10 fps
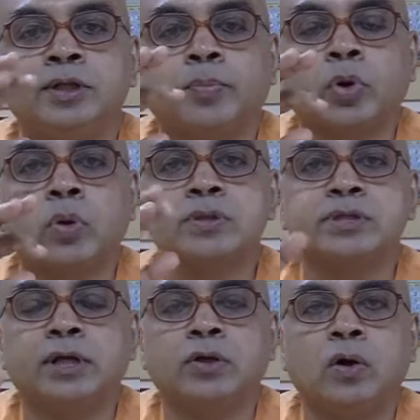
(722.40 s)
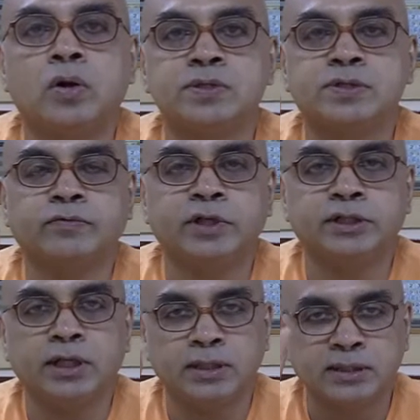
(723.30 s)
the pros and cons of a
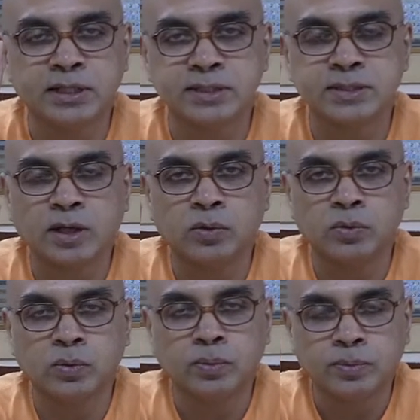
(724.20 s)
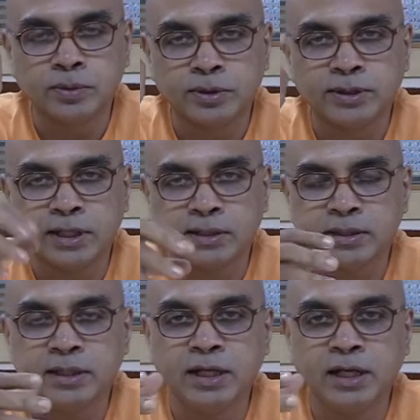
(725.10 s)
thing. That is how that
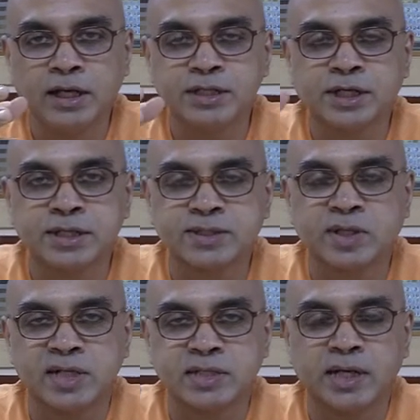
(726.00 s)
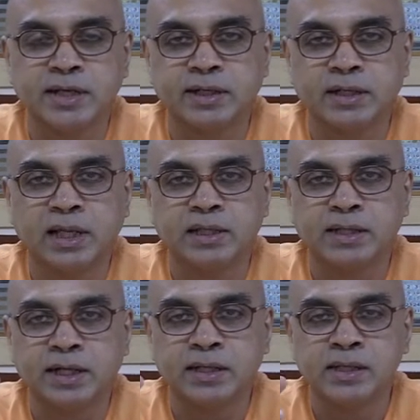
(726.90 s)
in English it is translated like
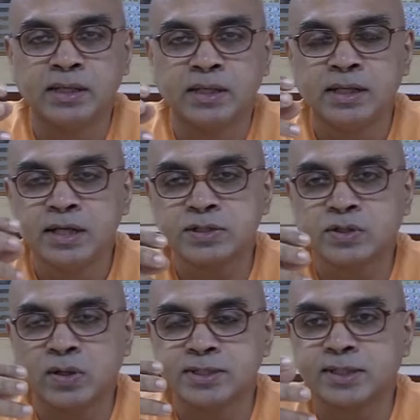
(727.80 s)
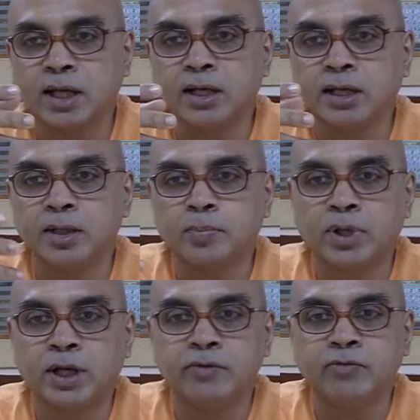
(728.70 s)
that. It is called
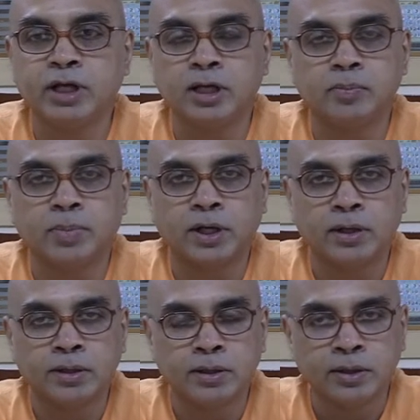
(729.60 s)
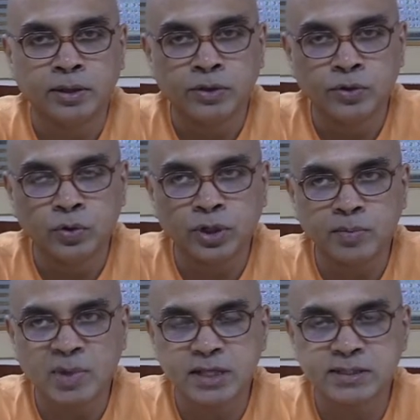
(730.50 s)
sankalpa and vikalpa. You
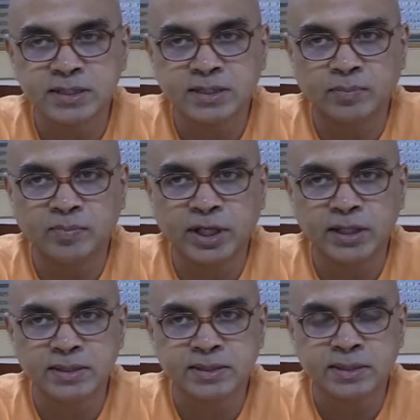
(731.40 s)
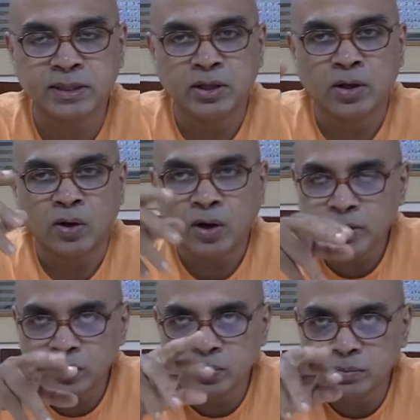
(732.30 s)
imagine some things, or
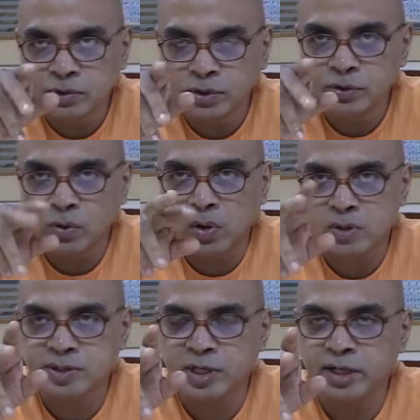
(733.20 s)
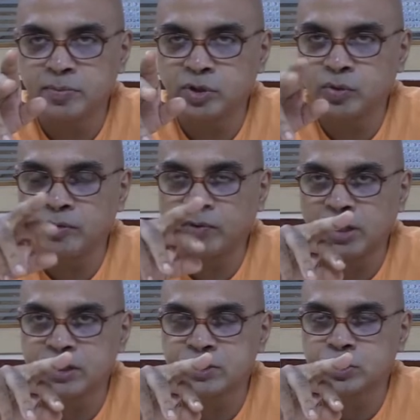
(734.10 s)
you oscillate between
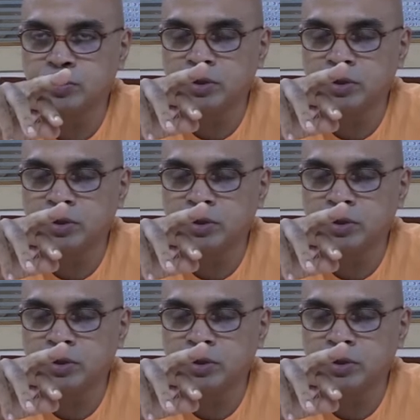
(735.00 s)
what is to